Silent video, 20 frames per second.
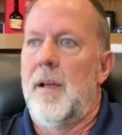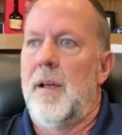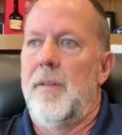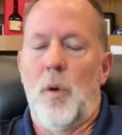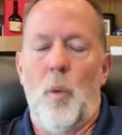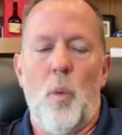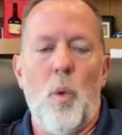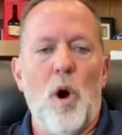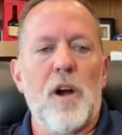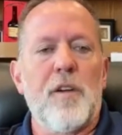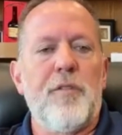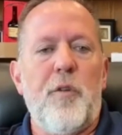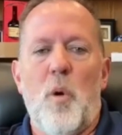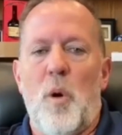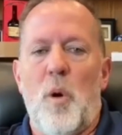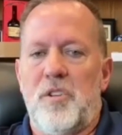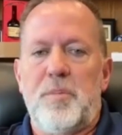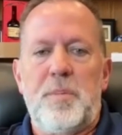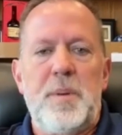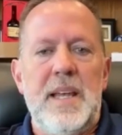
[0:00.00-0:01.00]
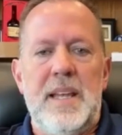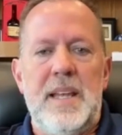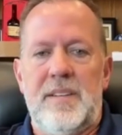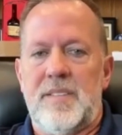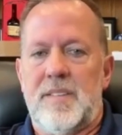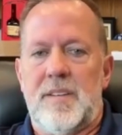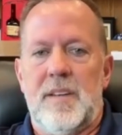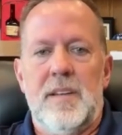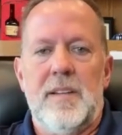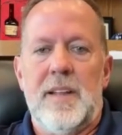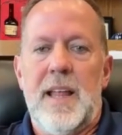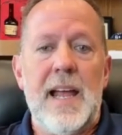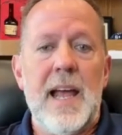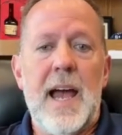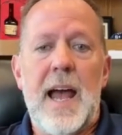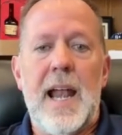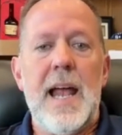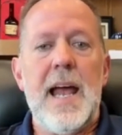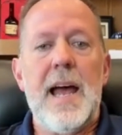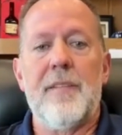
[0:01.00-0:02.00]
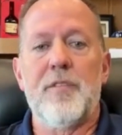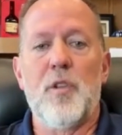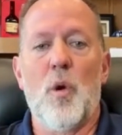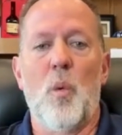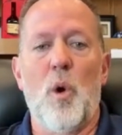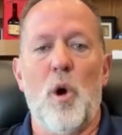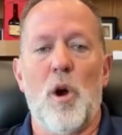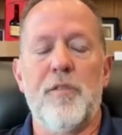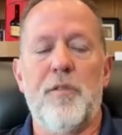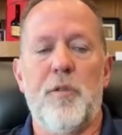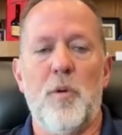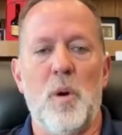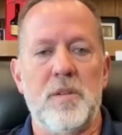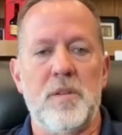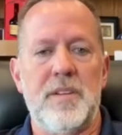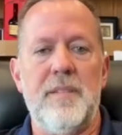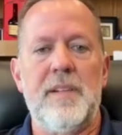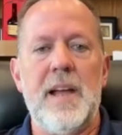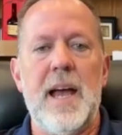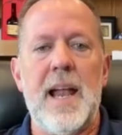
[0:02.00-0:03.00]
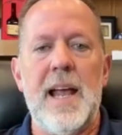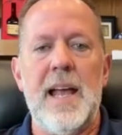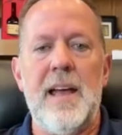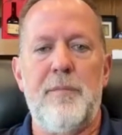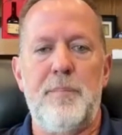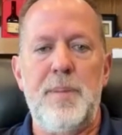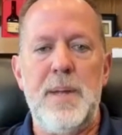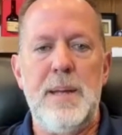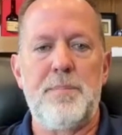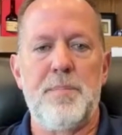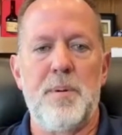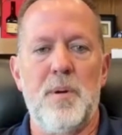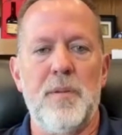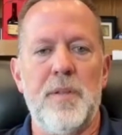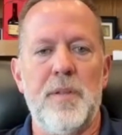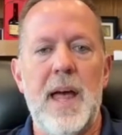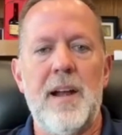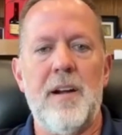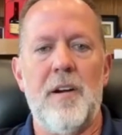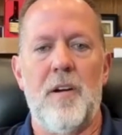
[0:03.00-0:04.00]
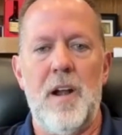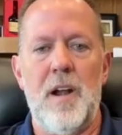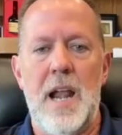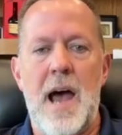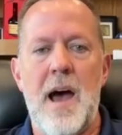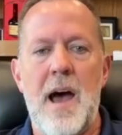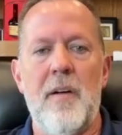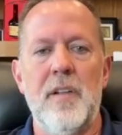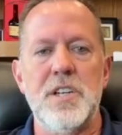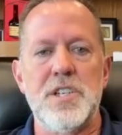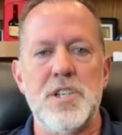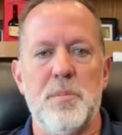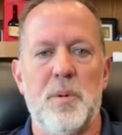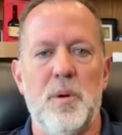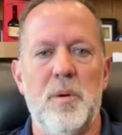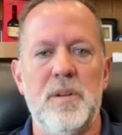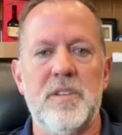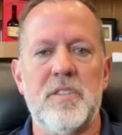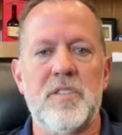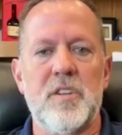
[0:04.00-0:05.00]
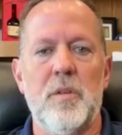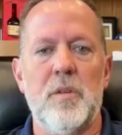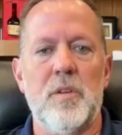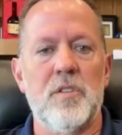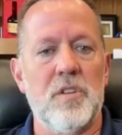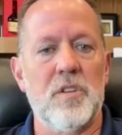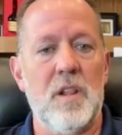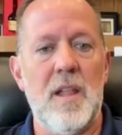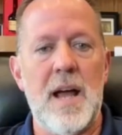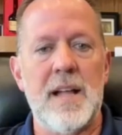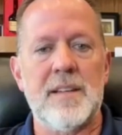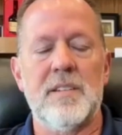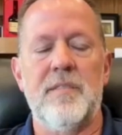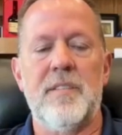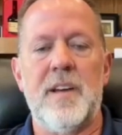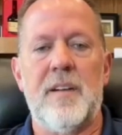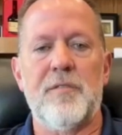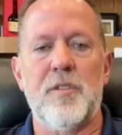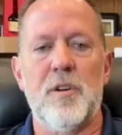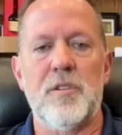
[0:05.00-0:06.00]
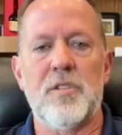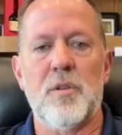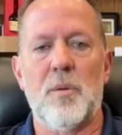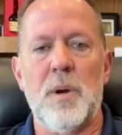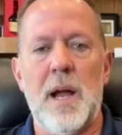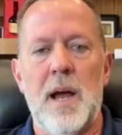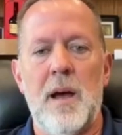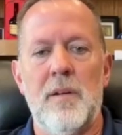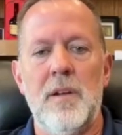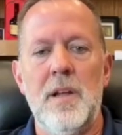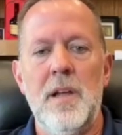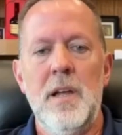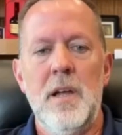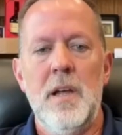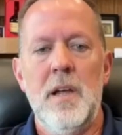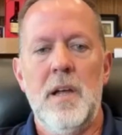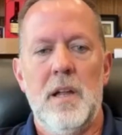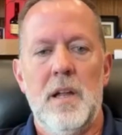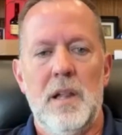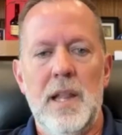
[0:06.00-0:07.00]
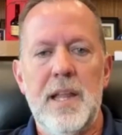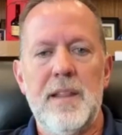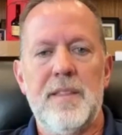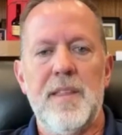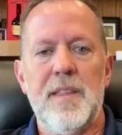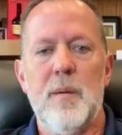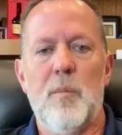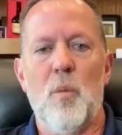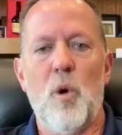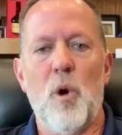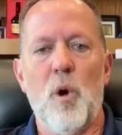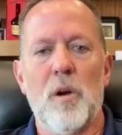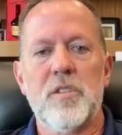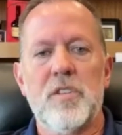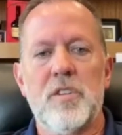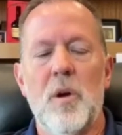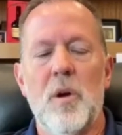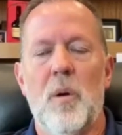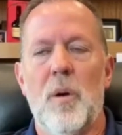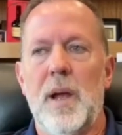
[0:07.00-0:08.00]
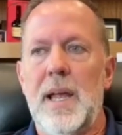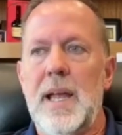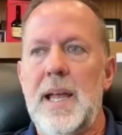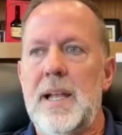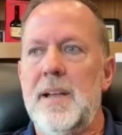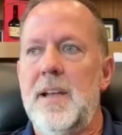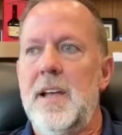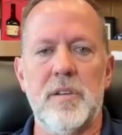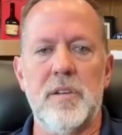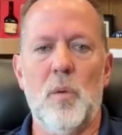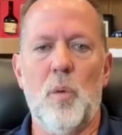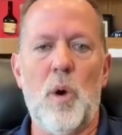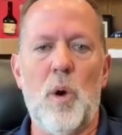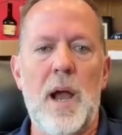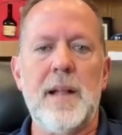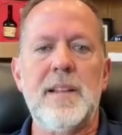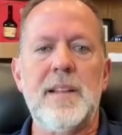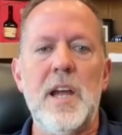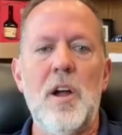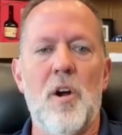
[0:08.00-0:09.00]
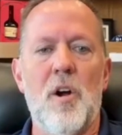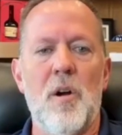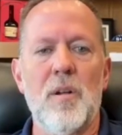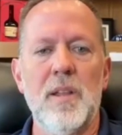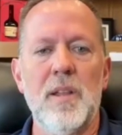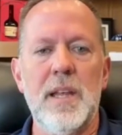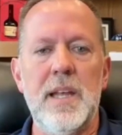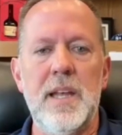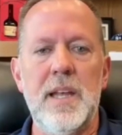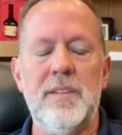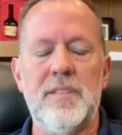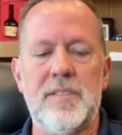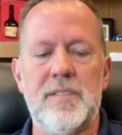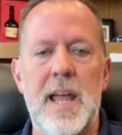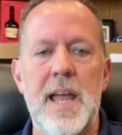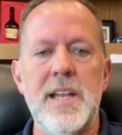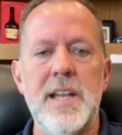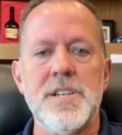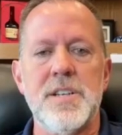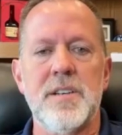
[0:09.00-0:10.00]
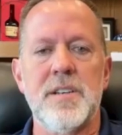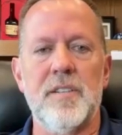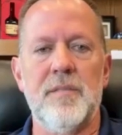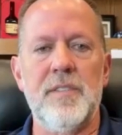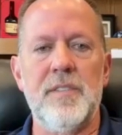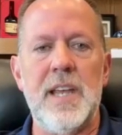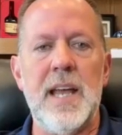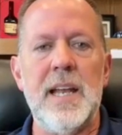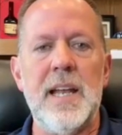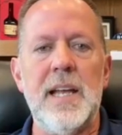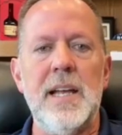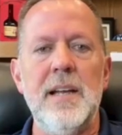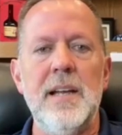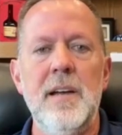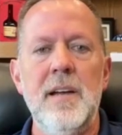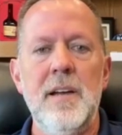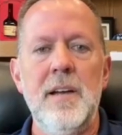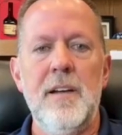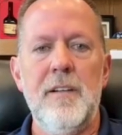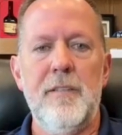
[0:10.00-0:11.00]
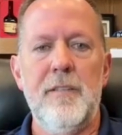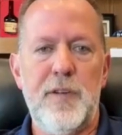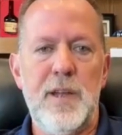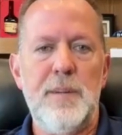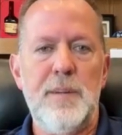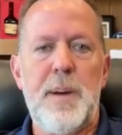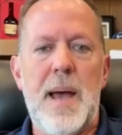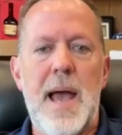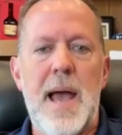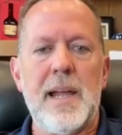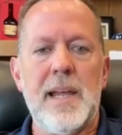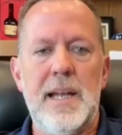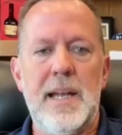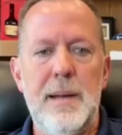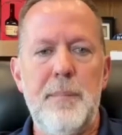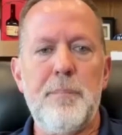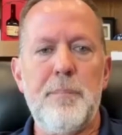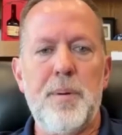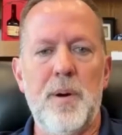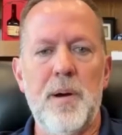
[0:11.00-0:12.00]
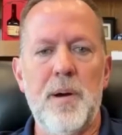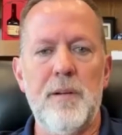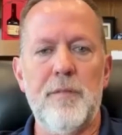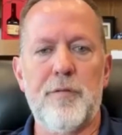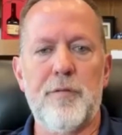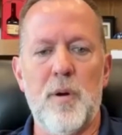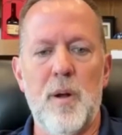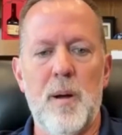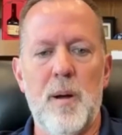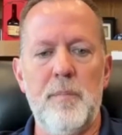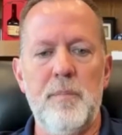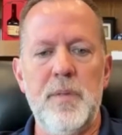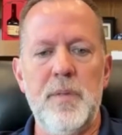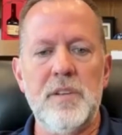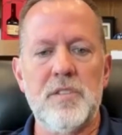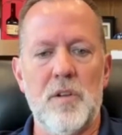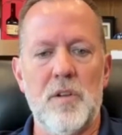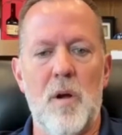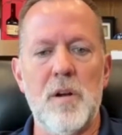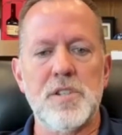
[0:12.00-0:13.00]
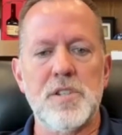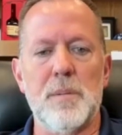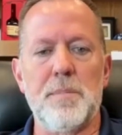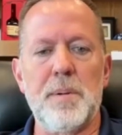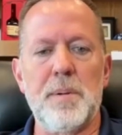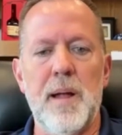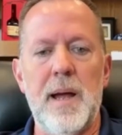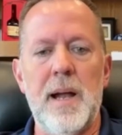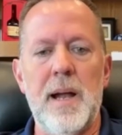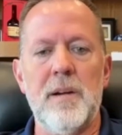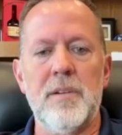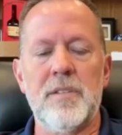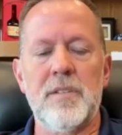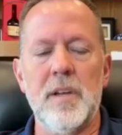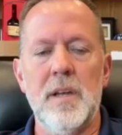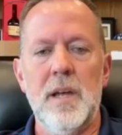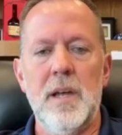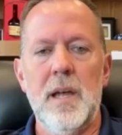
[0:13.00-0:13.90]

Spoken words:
The workforce piece, they got to have the workforce. They've got to have people that are knowledgeable. And so there's lots of efforts around lithium works going in. We're at the early stages of getting feedback and input from these larger players.